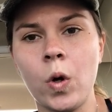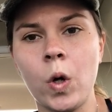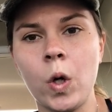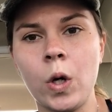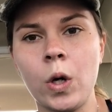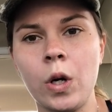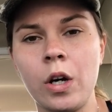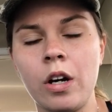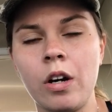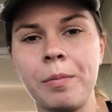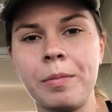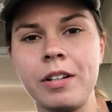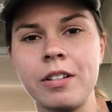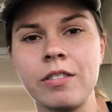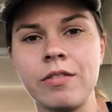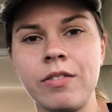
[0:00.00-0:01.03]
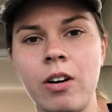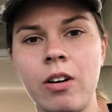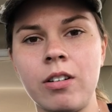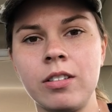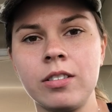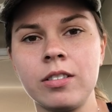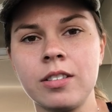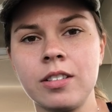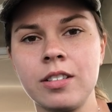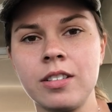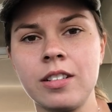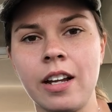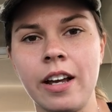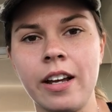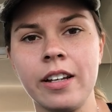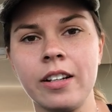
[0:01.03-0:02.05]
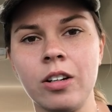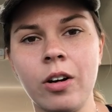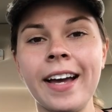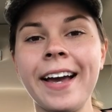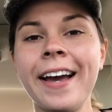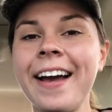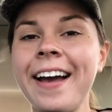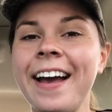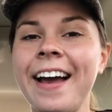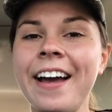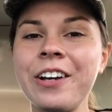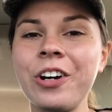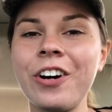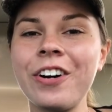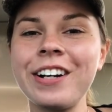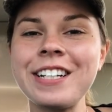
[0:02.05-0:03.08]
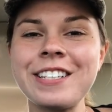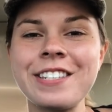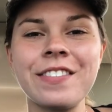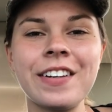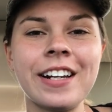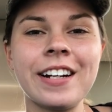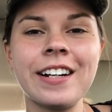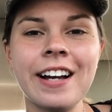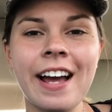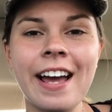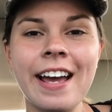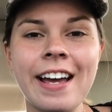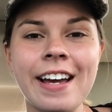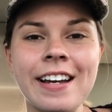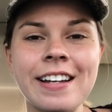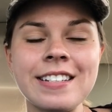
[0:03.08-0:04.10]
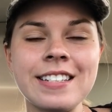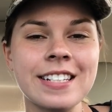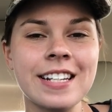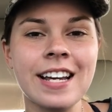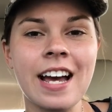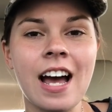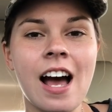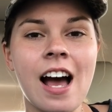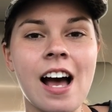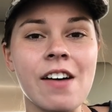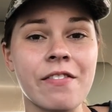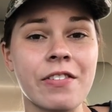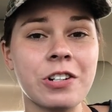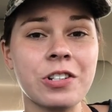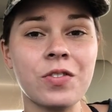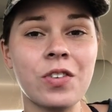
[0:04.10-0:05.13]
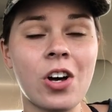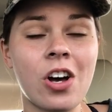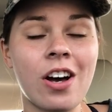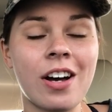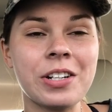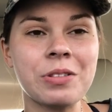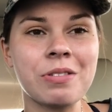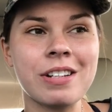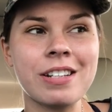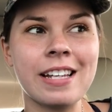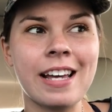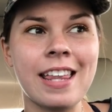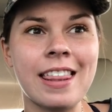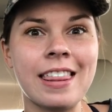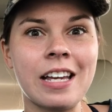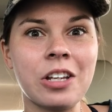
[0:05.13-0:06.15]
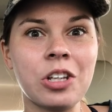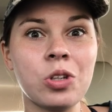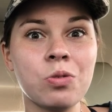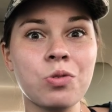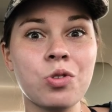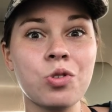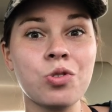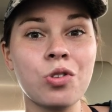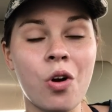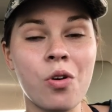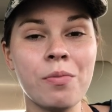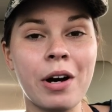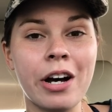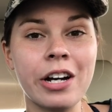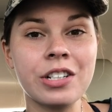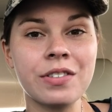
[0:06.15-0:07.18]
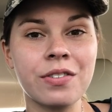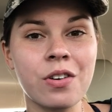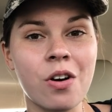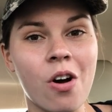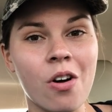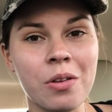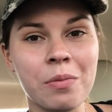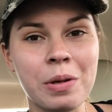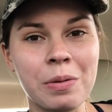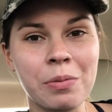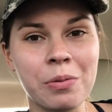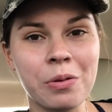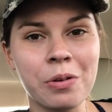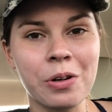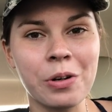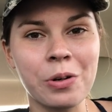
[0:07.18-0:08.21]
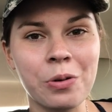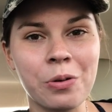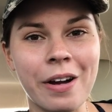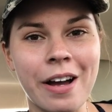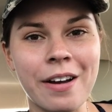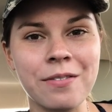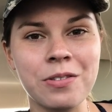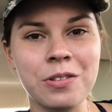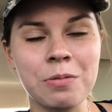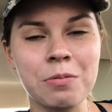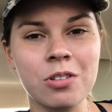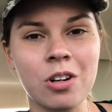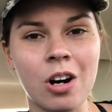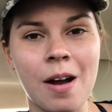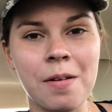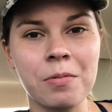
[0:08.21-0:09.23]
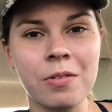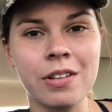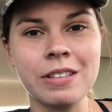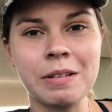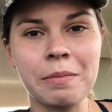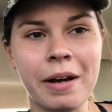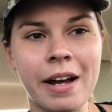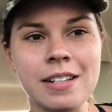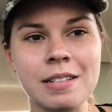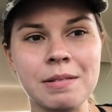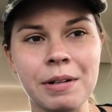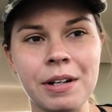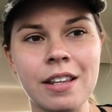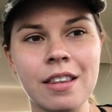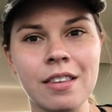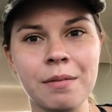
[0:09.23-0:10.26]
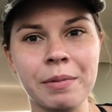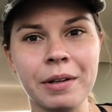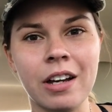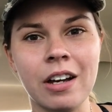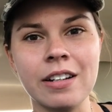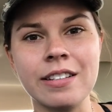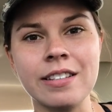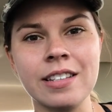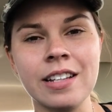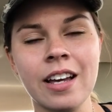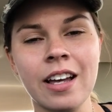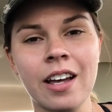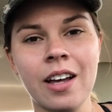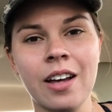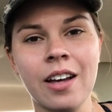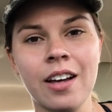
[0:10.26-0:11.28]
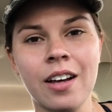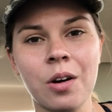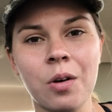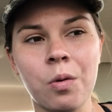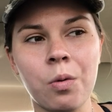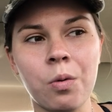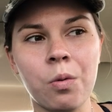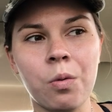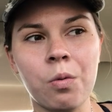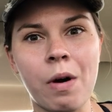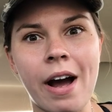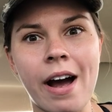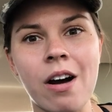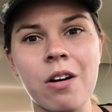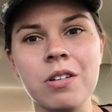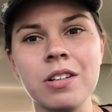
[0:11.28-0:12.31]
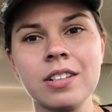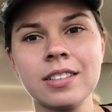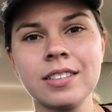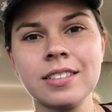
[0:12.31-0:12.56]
hope it doesn't fall. Stay. Okay. Hey y'all, it's Savannah and First of all, I just want to say thank you so much for all the people who have subscribed within the past month because, wow,